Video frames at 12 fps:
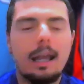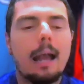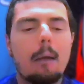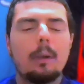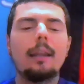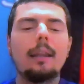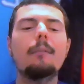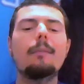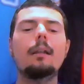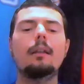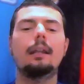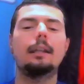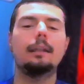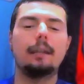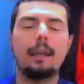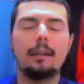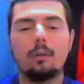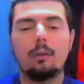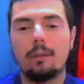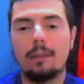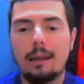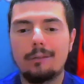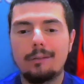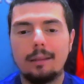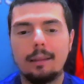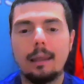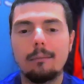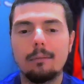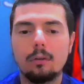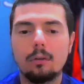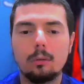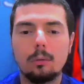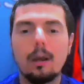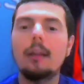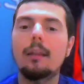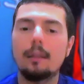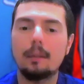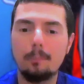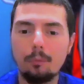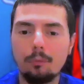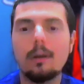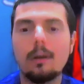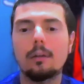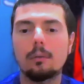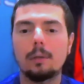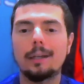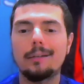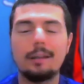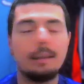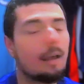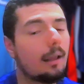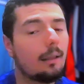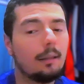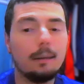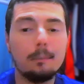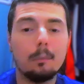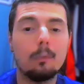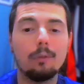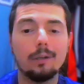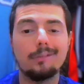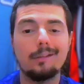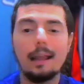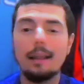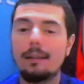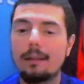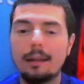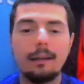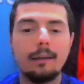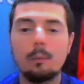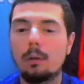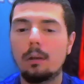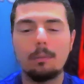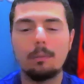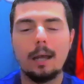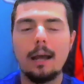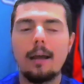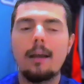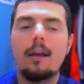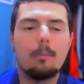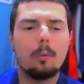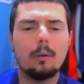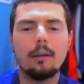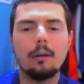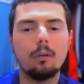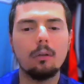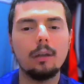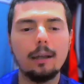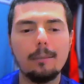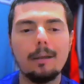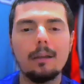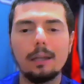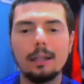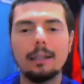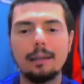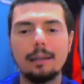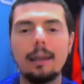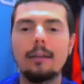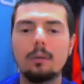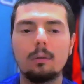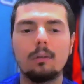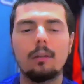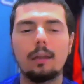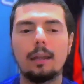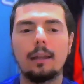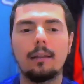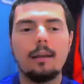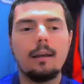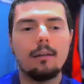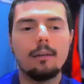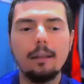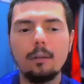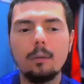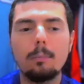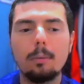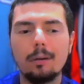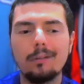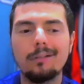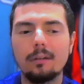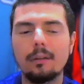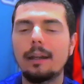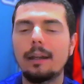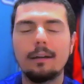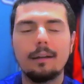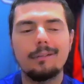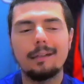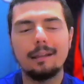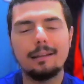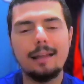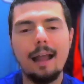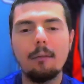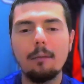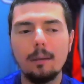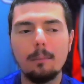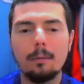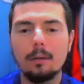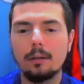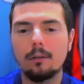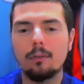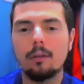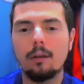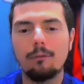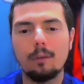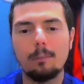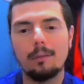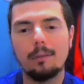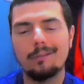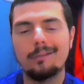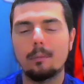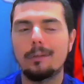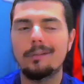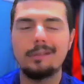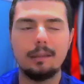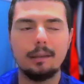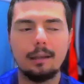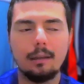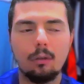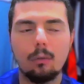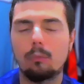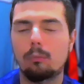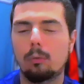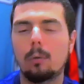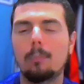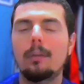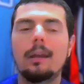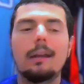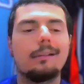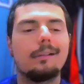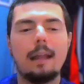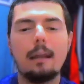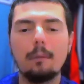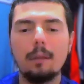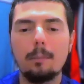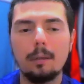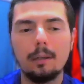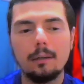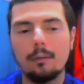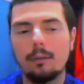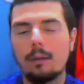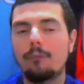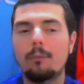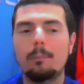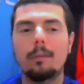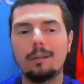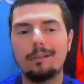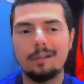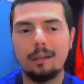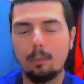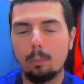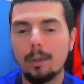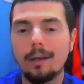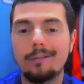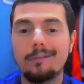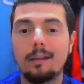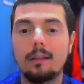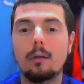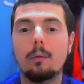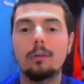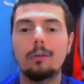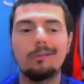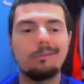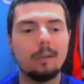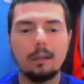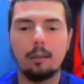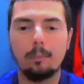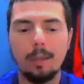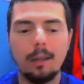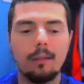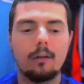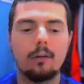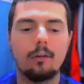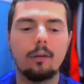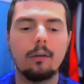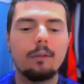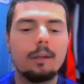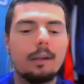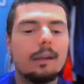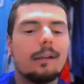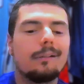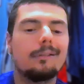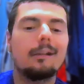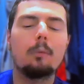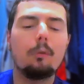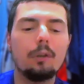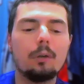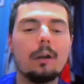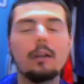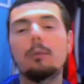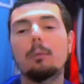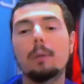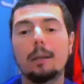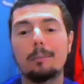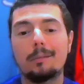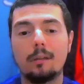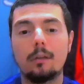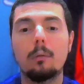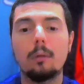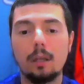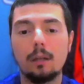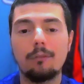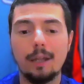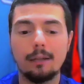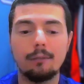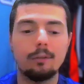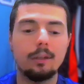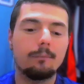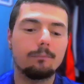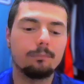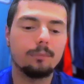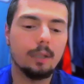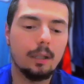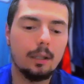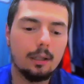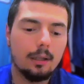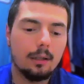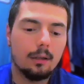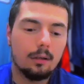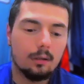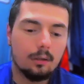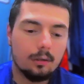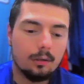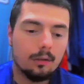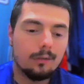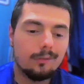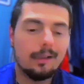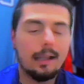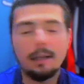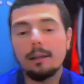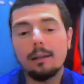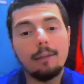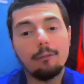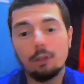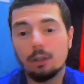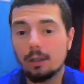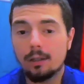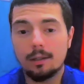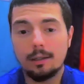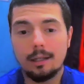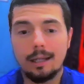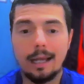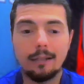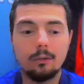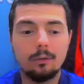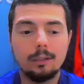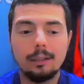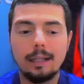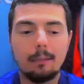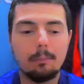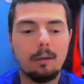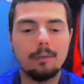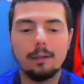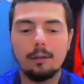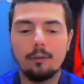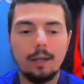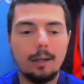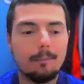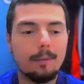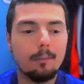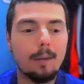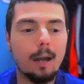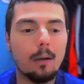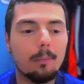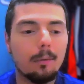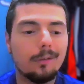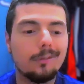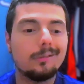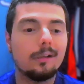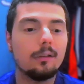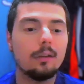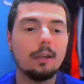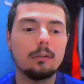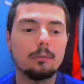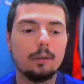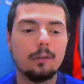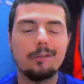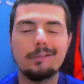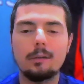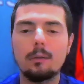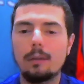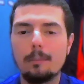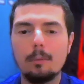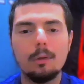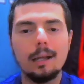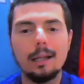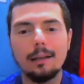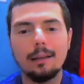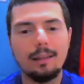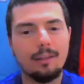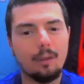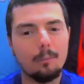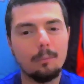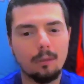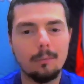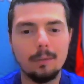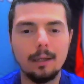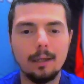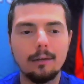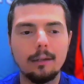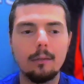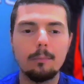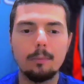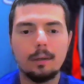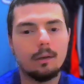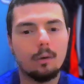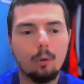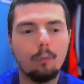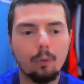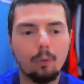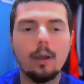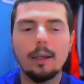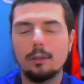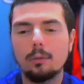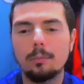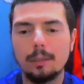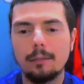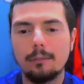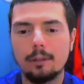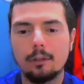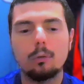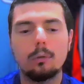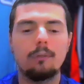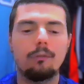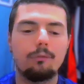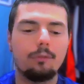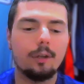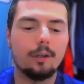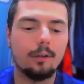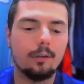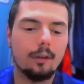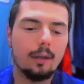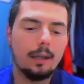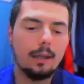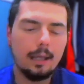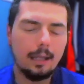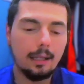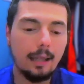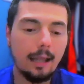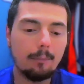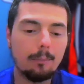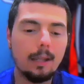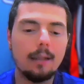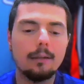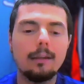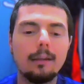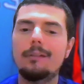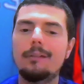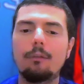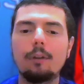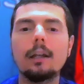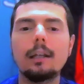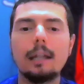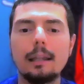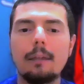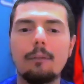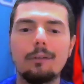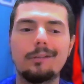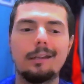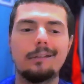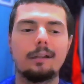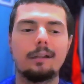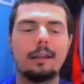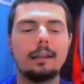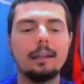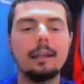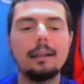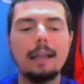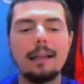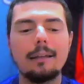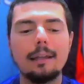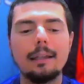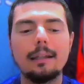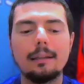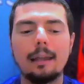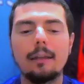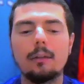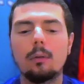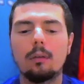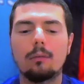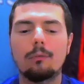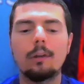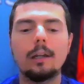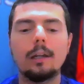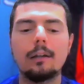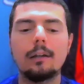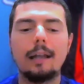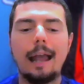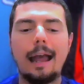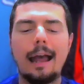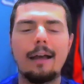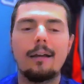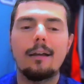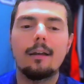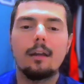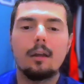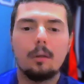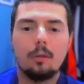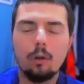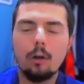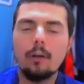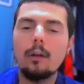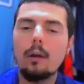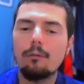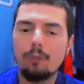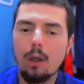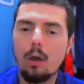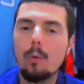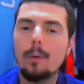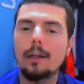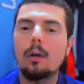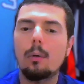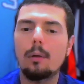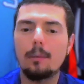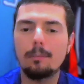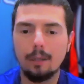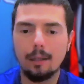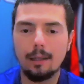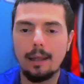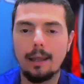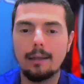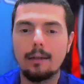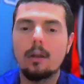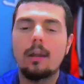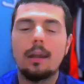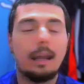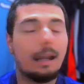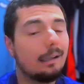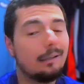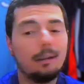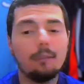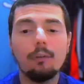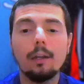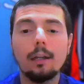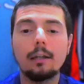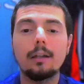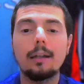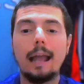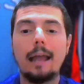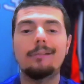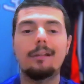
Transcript: What I like about Lani Daniels is how she's able to constantly move around the ring. She's constantly moving. She's not standing in one spot. But what I also like about Lani Daniels is unless you push her there, she's not really putting herself in a position where she's against those ropes. She's not really putting herself in positions where she's going to shrink the space on herself. She's moving around the ring, but she's doing it effectively. She got good left hook. I do think that's probably her second best power punch, just like Claressa Shields. They both got some similarities, but overall, I do believe they're two different fighters. And then last but not least, she's very good at level changes. I think that Lani Daniels is very good at starting off low and going up to the head. And I think she's very good at